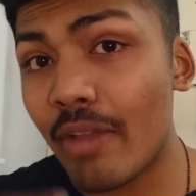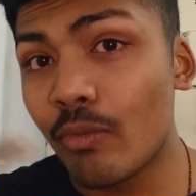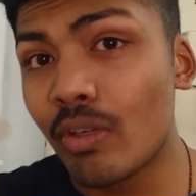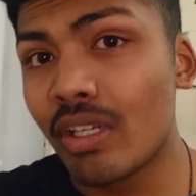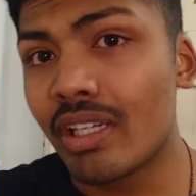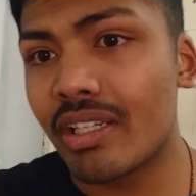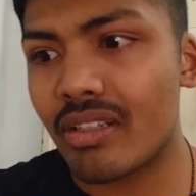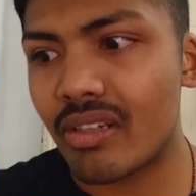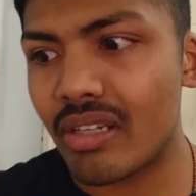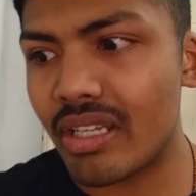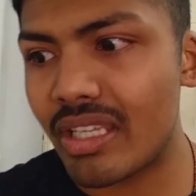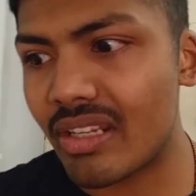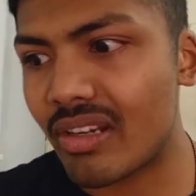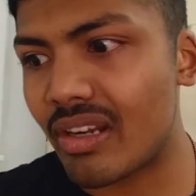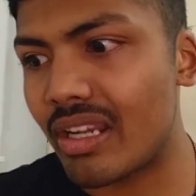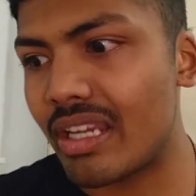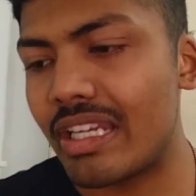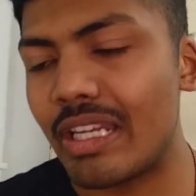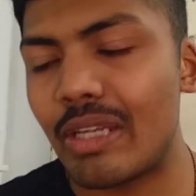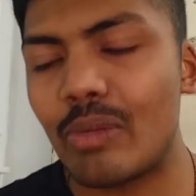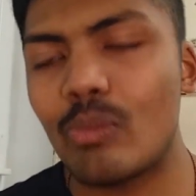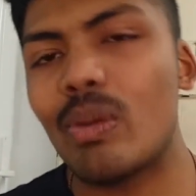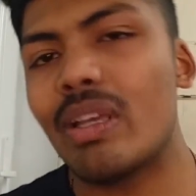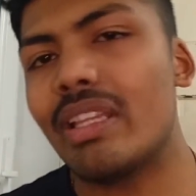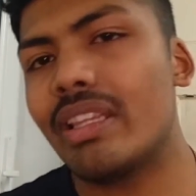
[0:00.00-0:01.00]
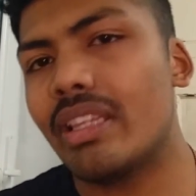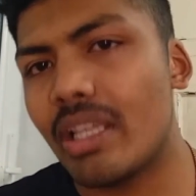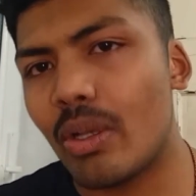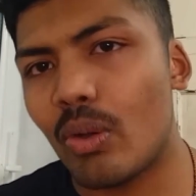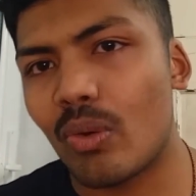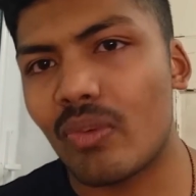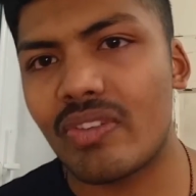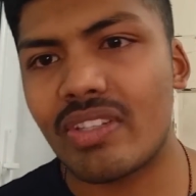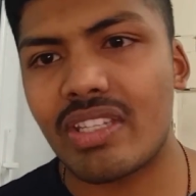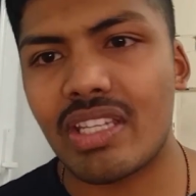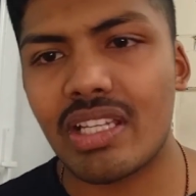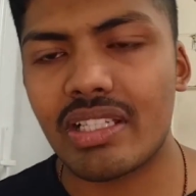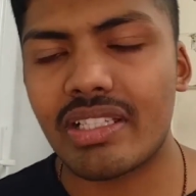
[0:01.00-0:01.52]
but I will reread it
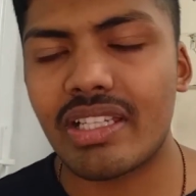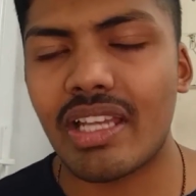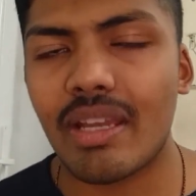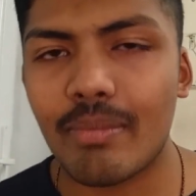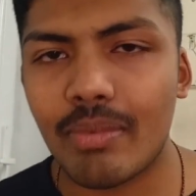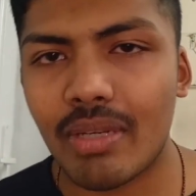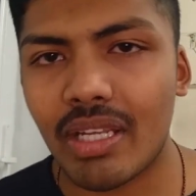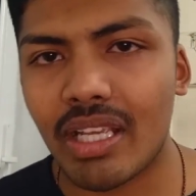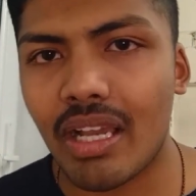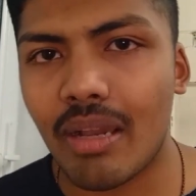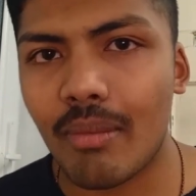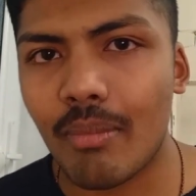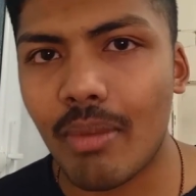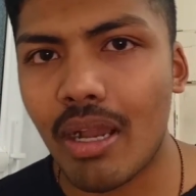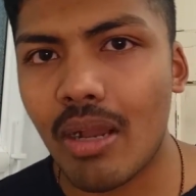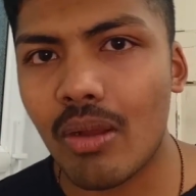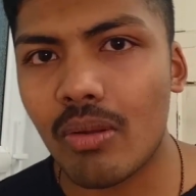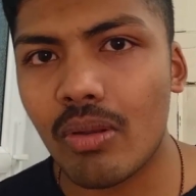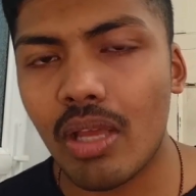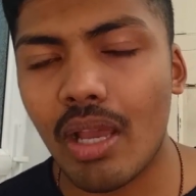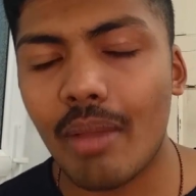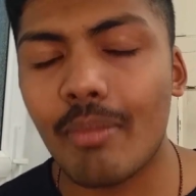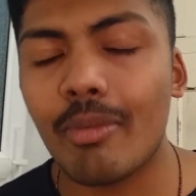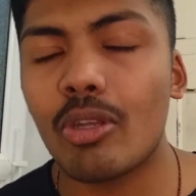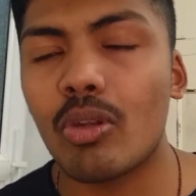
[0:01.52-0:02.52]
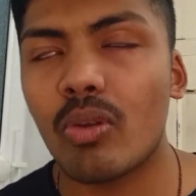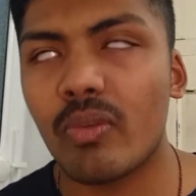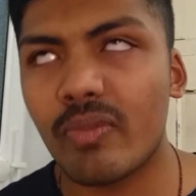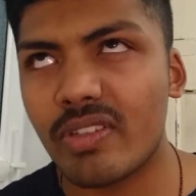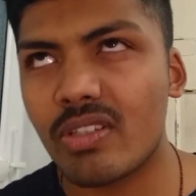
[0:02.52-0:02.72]
when the official chapter come out